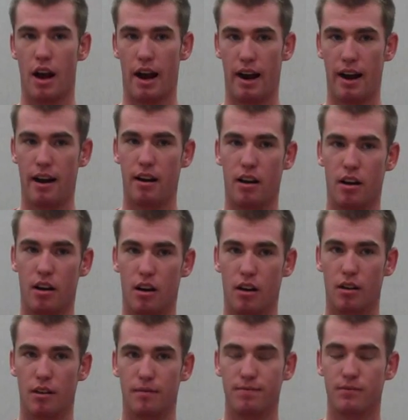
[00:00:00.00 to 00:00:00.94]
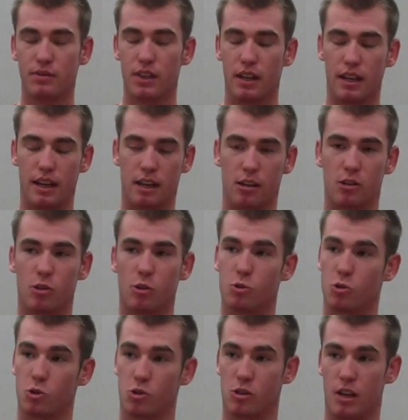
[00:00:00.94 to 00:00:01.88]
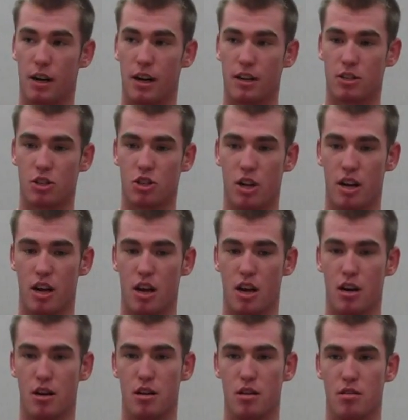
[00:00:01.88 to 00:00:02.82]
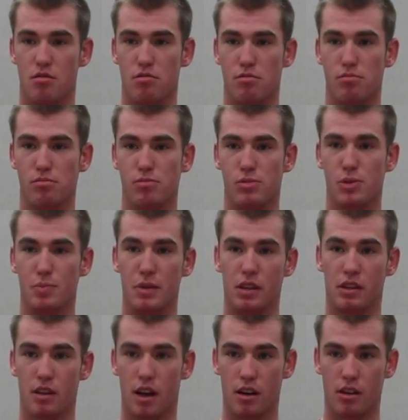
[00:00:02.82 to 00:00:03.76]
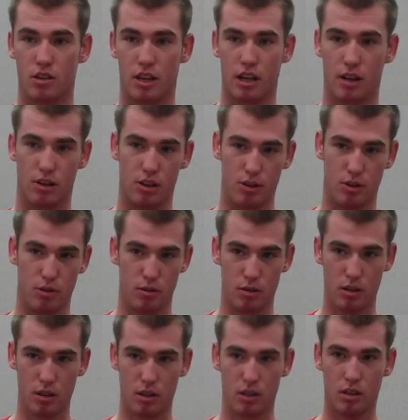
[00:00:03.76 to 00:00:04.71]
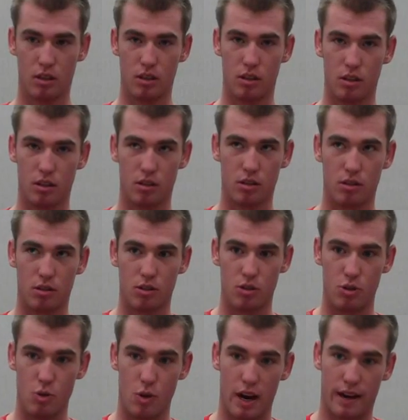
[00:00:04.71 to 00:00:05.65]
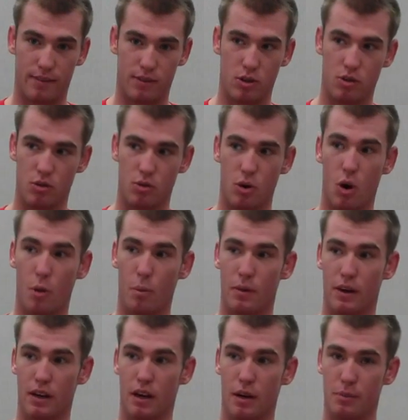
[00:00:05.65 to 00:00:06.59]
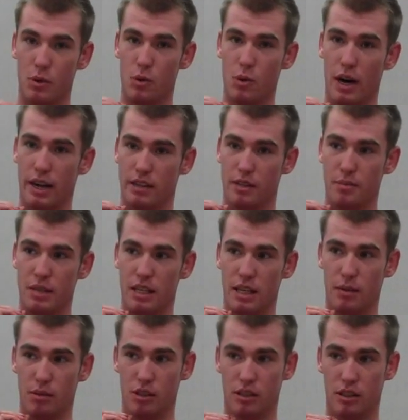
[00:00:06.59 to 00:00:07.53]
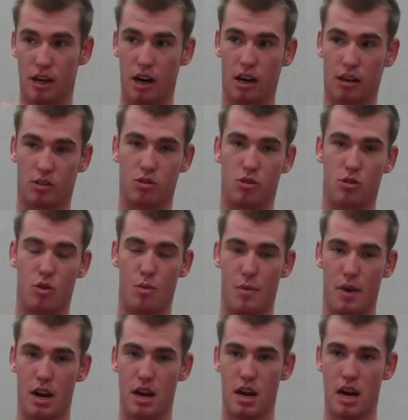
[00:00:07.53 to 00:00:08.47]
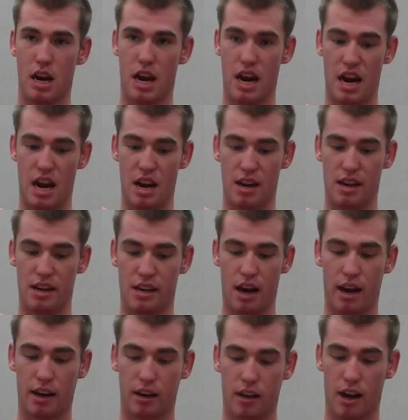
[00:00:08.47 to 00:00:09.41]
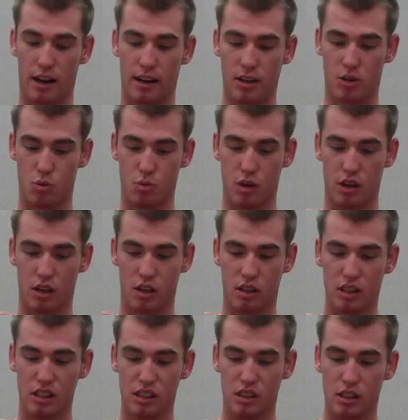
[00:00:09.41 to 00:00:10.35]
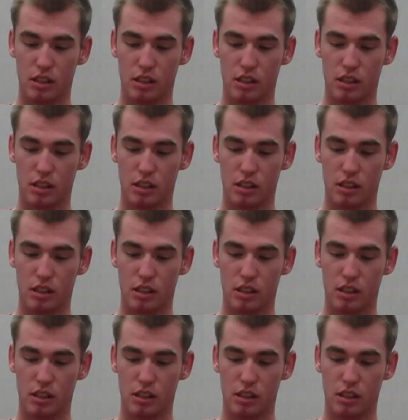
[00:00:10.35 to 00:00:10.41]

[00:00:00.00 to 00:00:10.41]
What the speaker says: had an agricultural class, and Smith taught us how to, you have to open up, you have to be able to talk to them, and he kind of got it to where